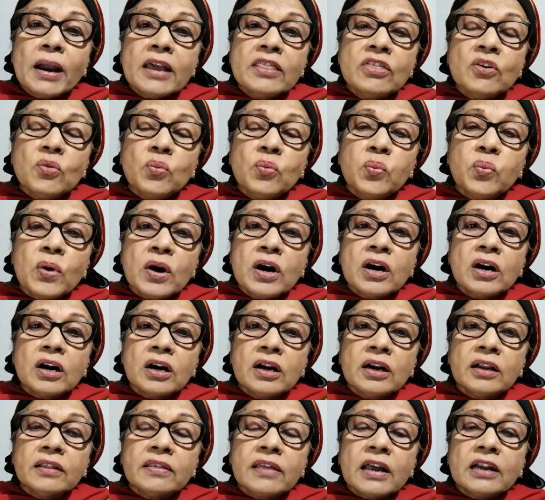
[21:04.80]
by the
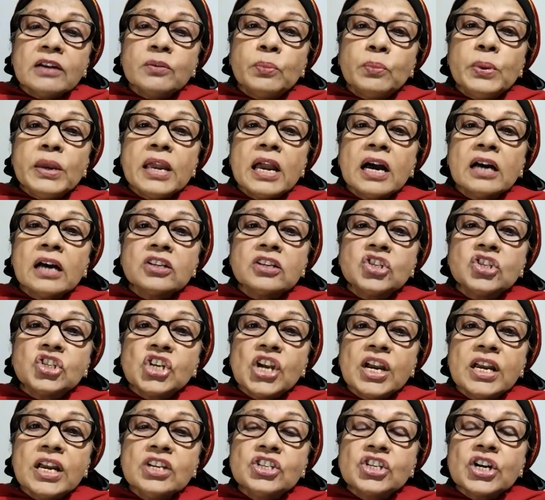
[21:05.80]
word that we are
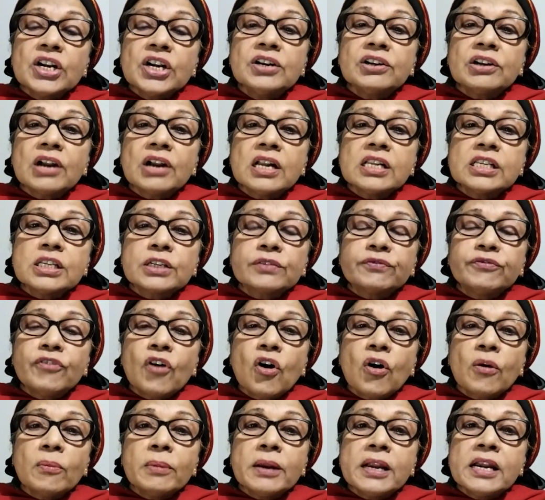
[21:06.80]
changed and
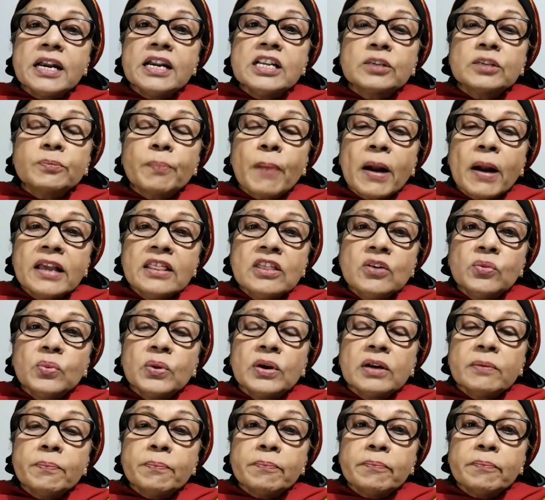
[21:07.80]
transformed. It is by the
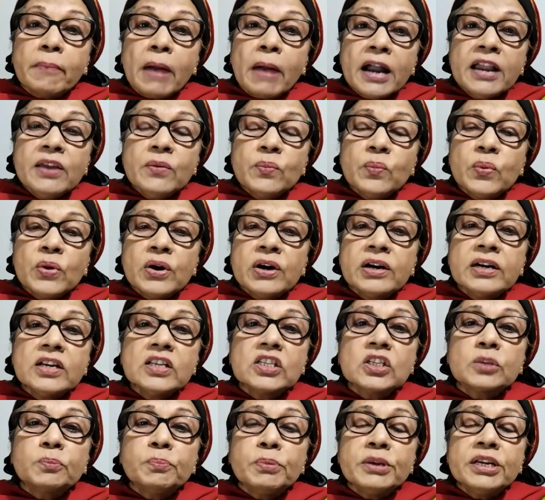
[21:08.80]
word. My word
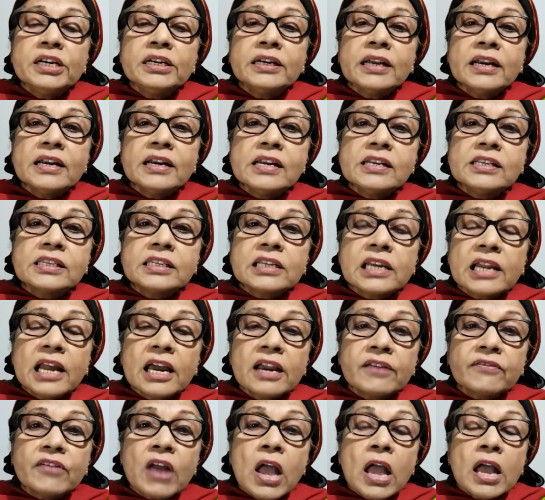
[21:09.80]
is spirit and it's
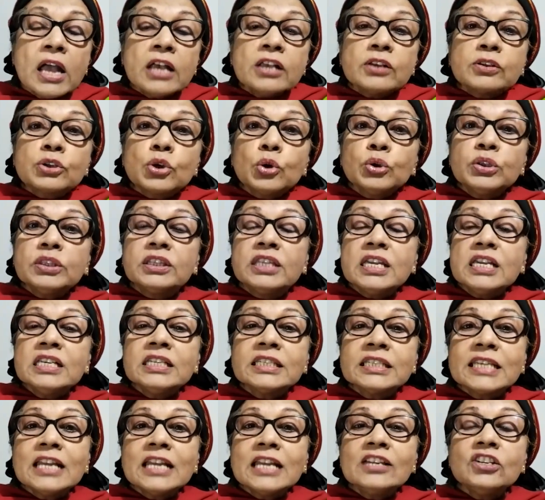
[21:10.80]
life. So
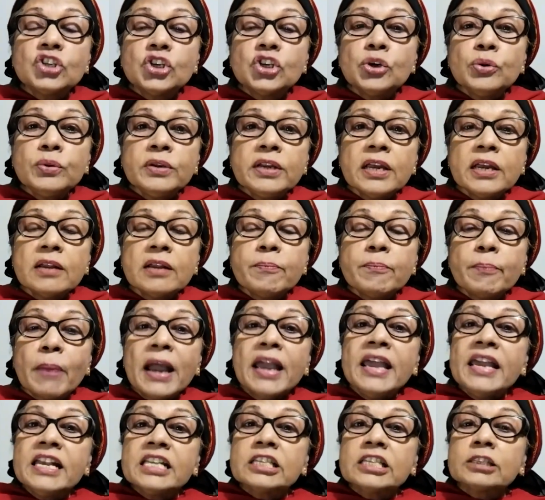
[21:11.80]
this centurion,
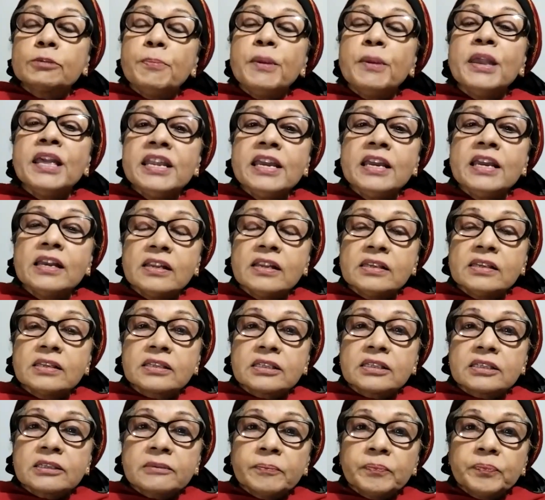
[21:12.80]
by
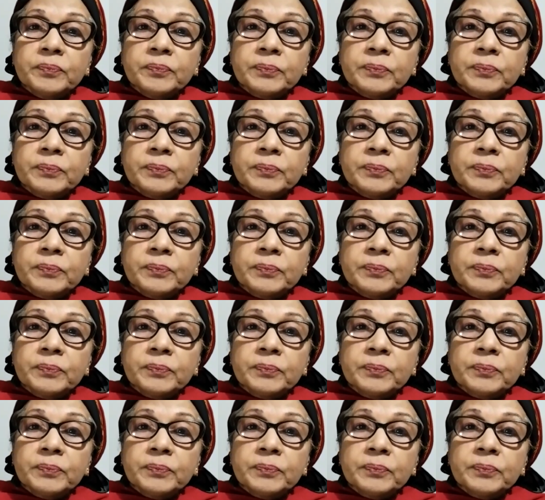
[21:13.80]
experience,